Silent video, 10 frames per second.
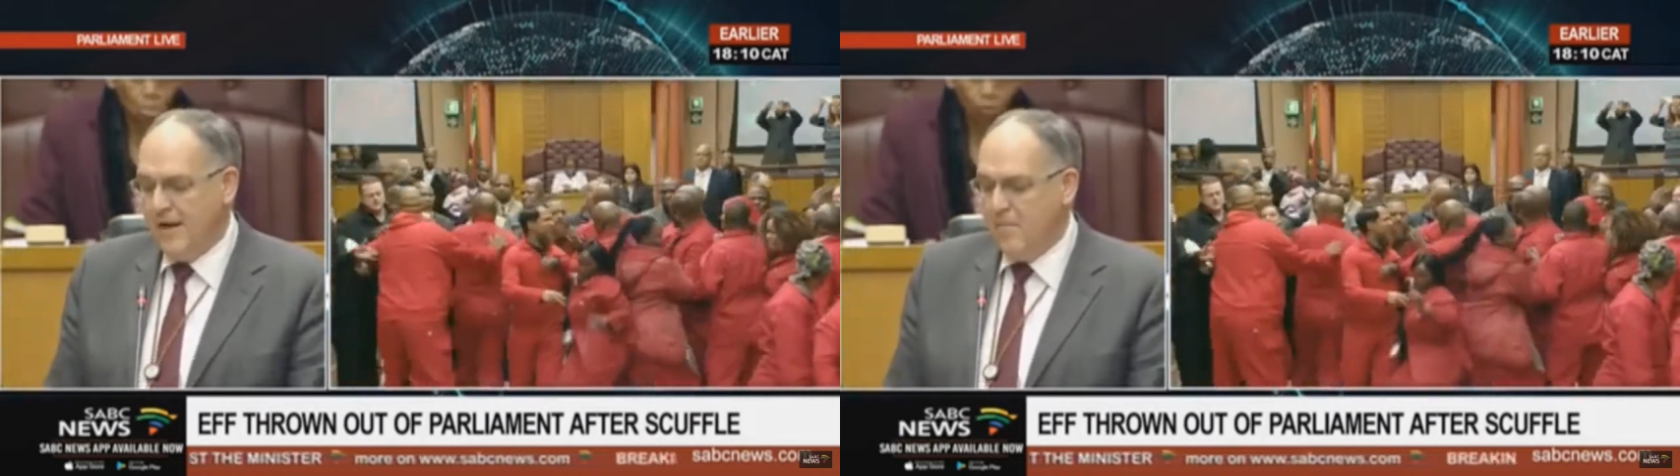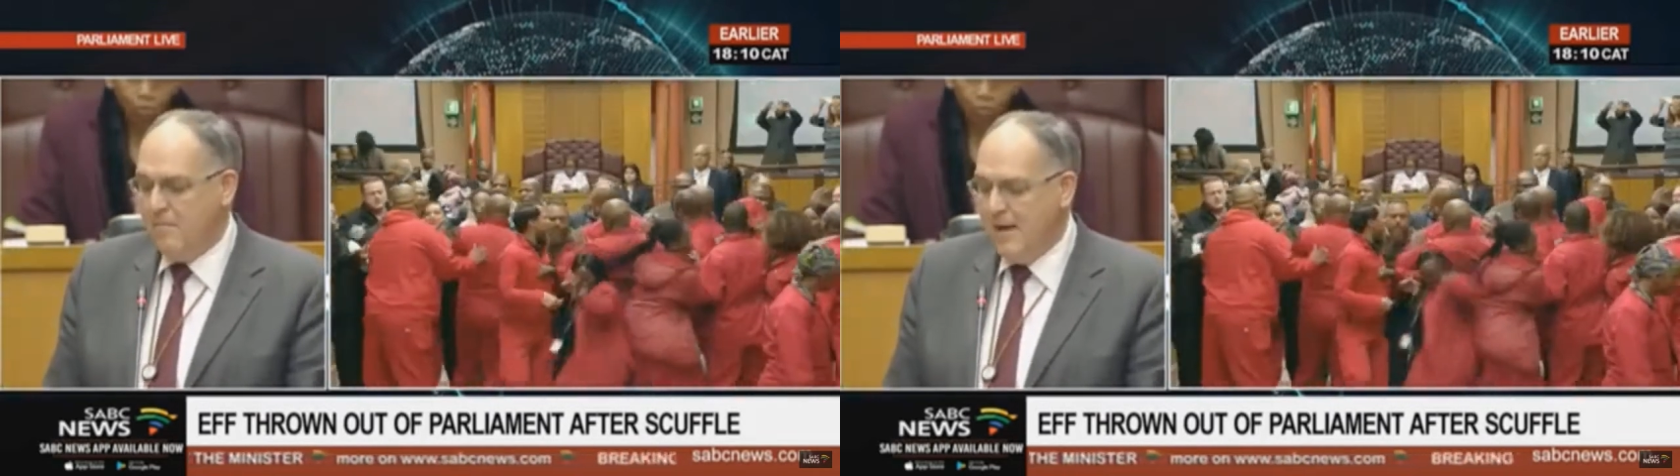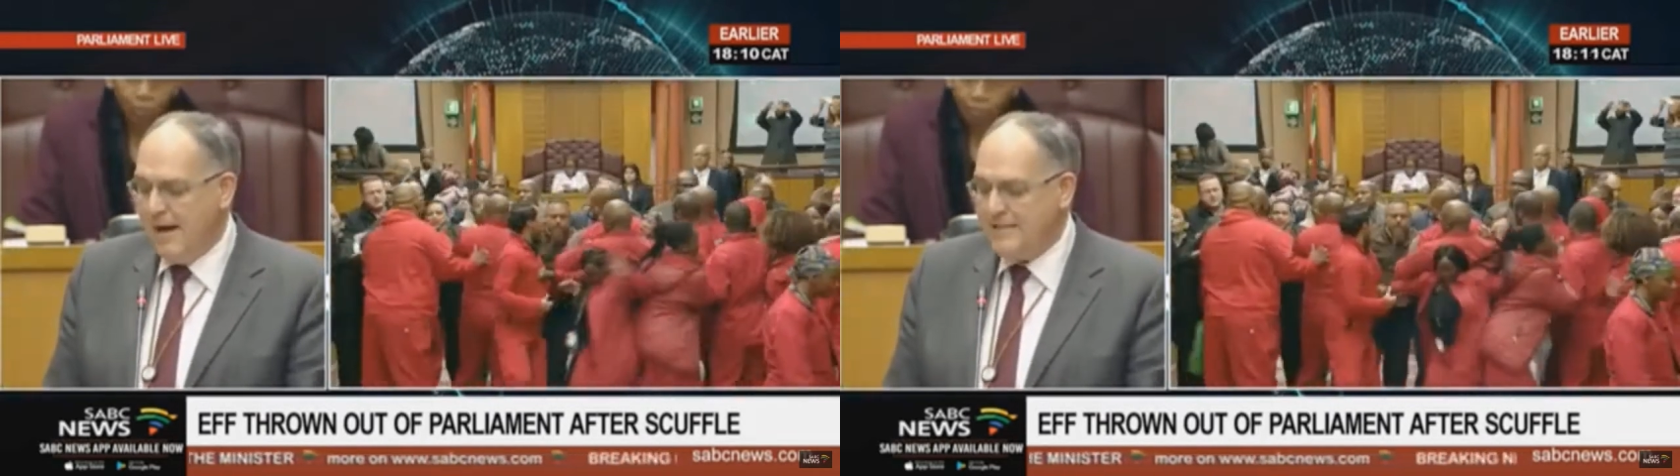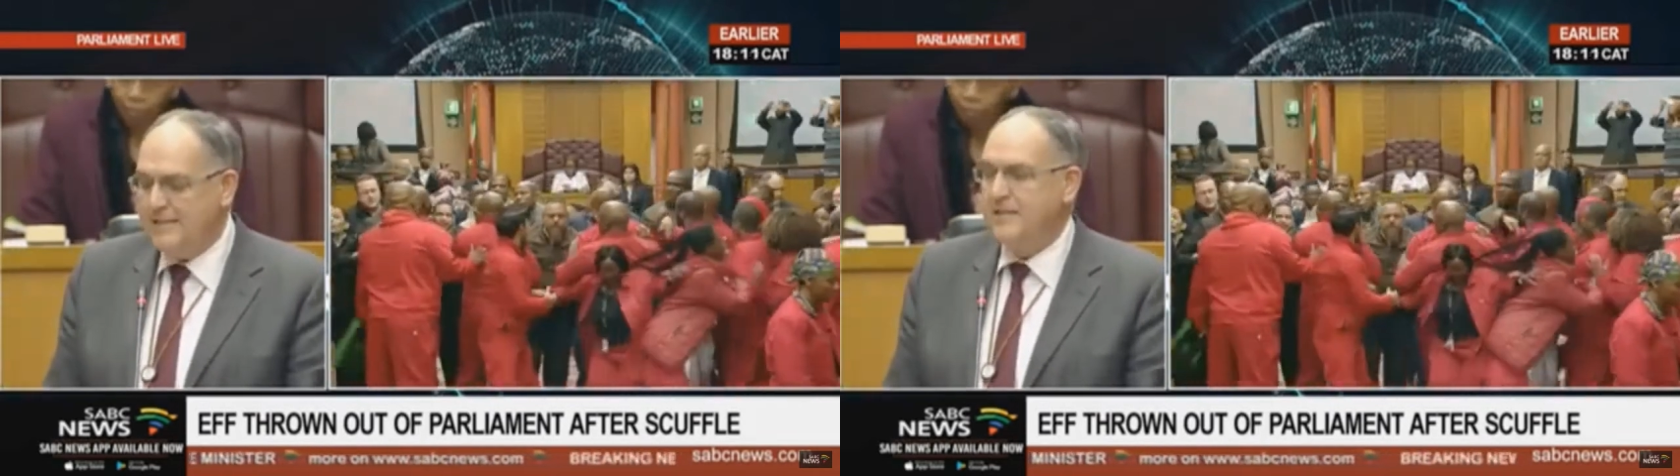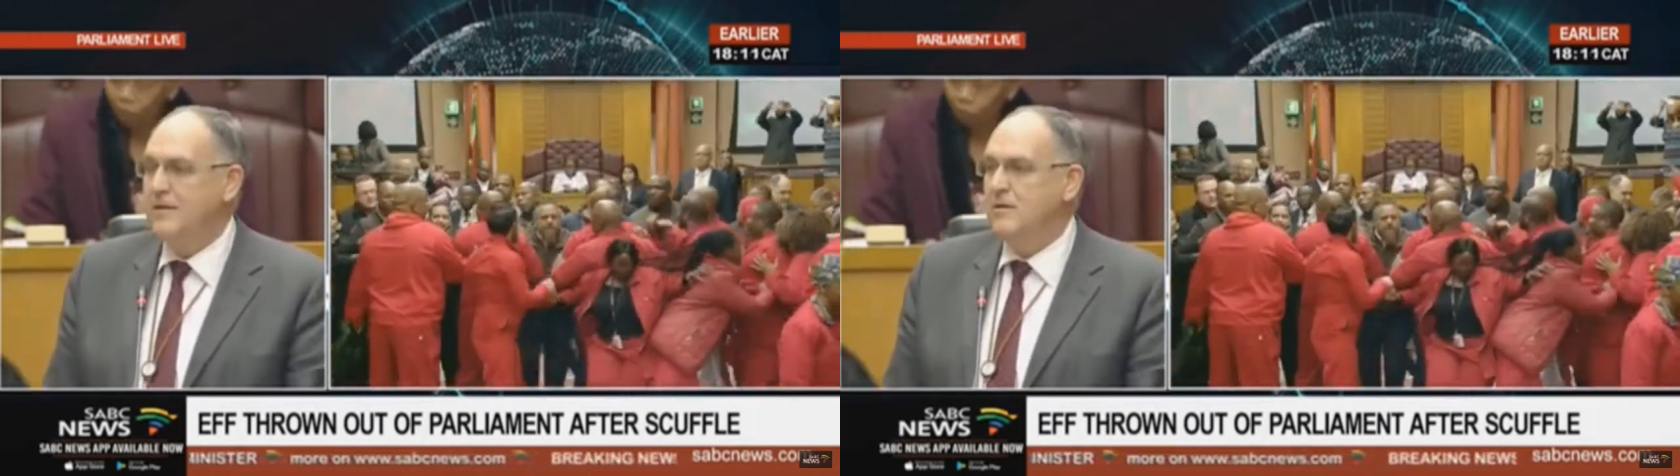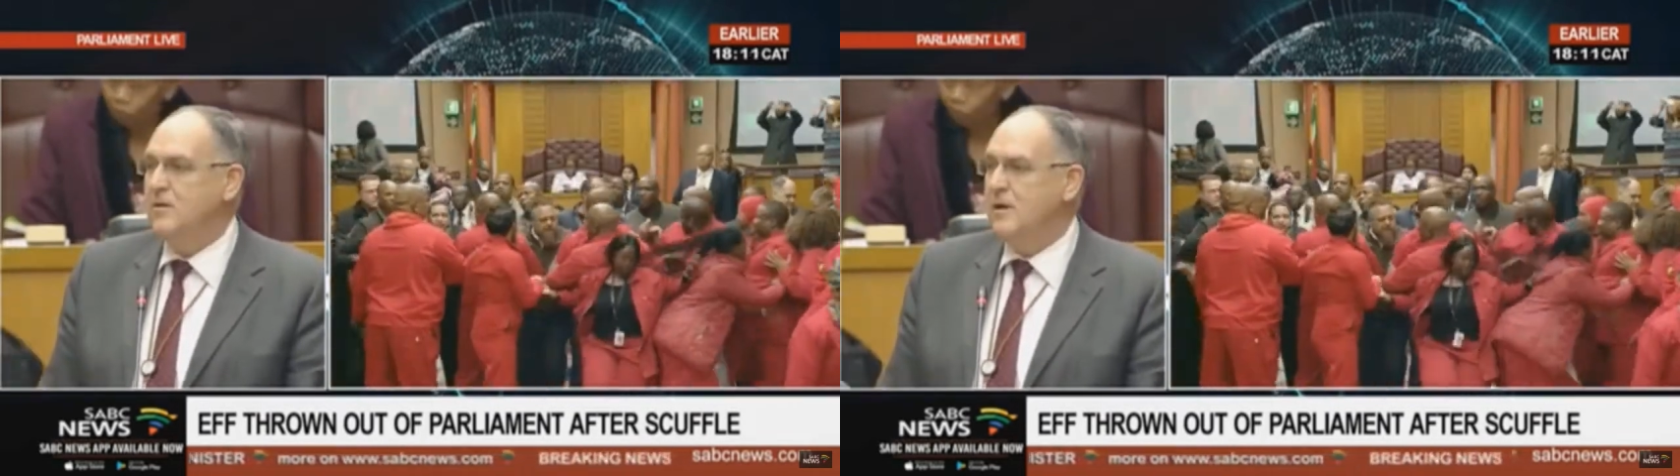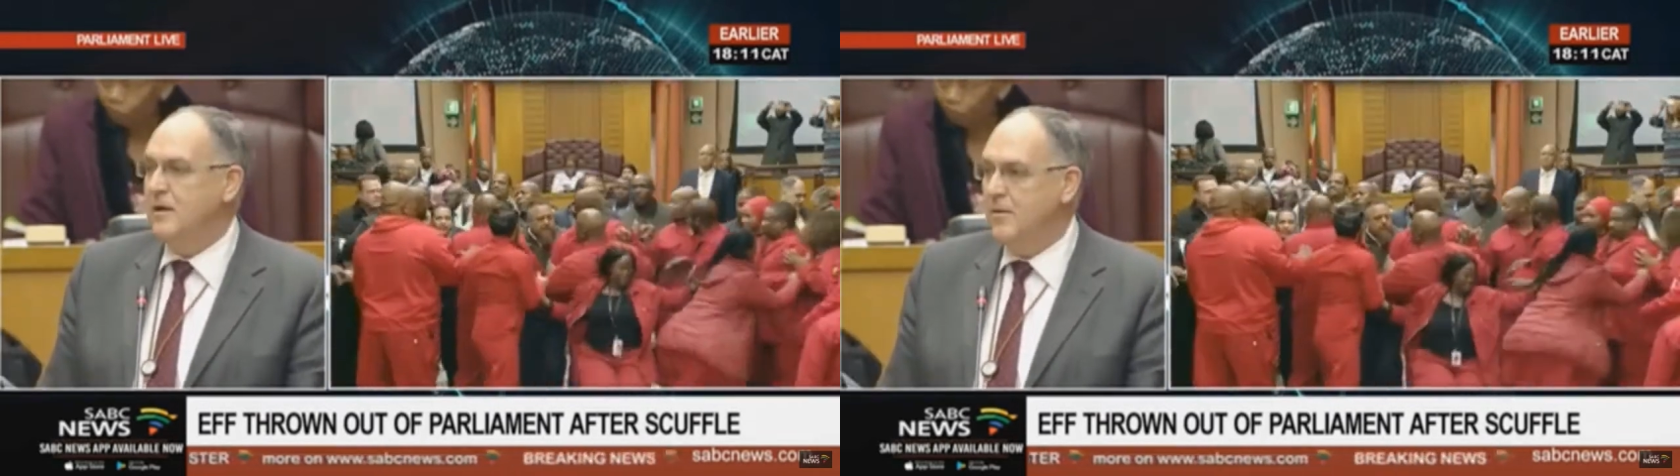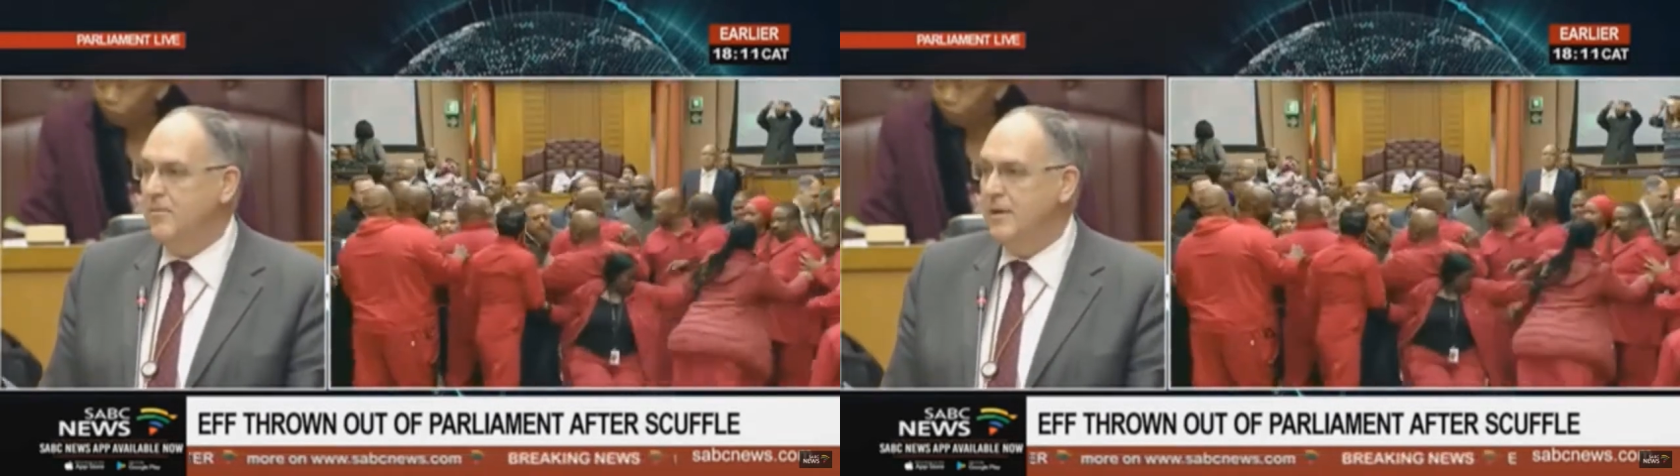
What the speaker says: must not only